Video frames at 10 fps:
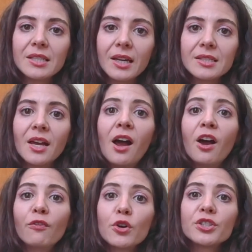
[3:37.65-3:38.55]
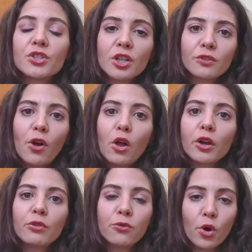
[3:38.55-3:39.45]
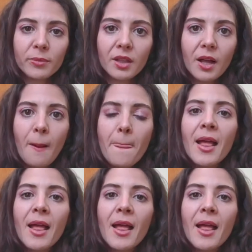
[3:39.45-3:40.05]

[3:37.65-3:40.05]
does versus just following a formula.